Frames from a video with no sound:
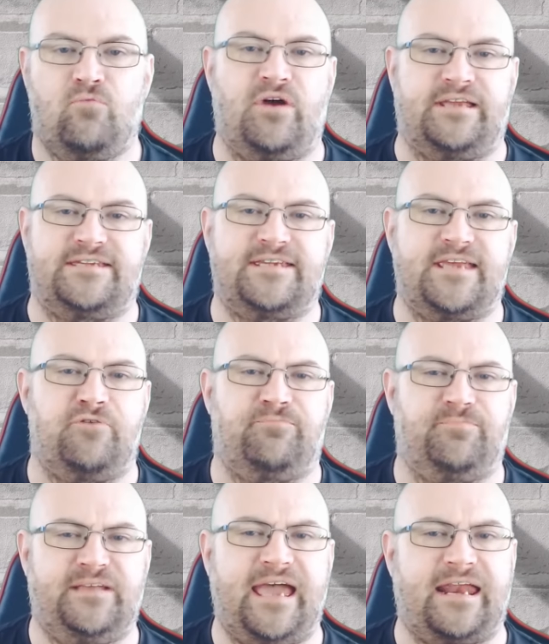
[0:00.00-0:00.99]
Right, so,
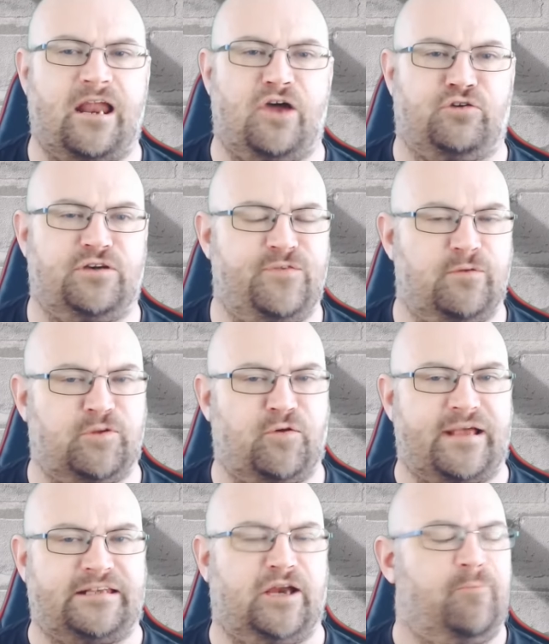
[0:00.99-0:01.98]
Ken Loach, film
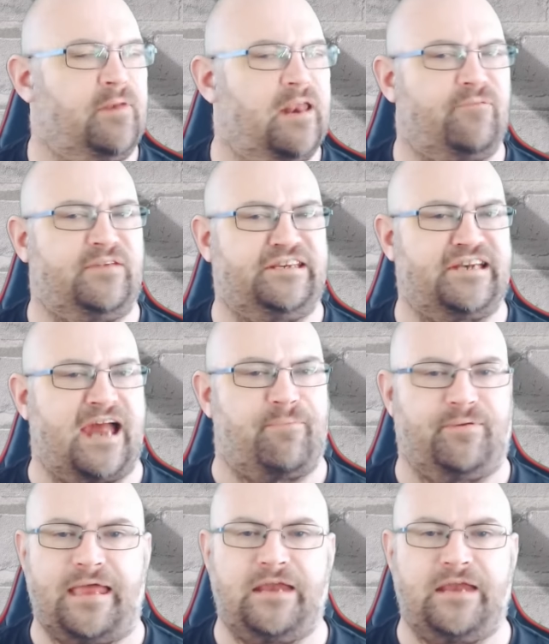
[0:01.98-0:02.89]
director, lovely chap.